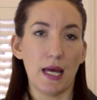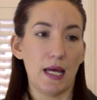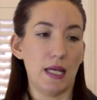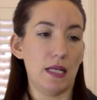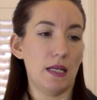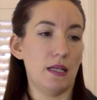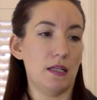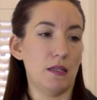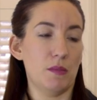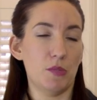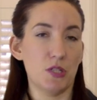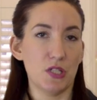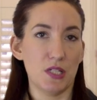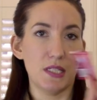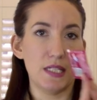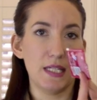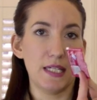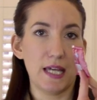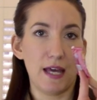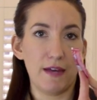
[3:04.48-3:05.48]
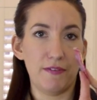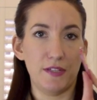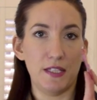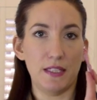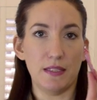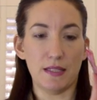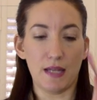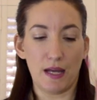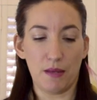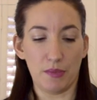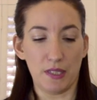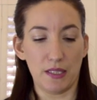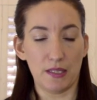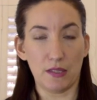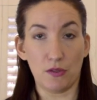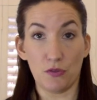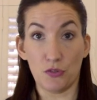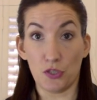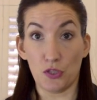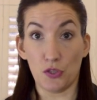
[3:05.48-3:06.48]
and an emergency caffeine
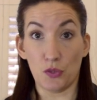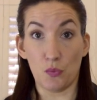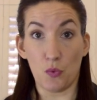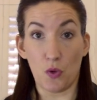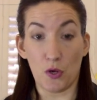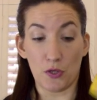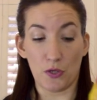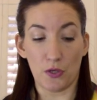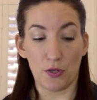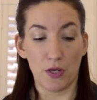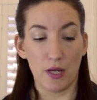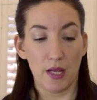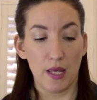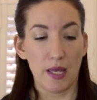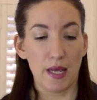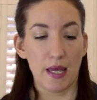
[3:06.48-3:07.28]
tablet that goes in your water.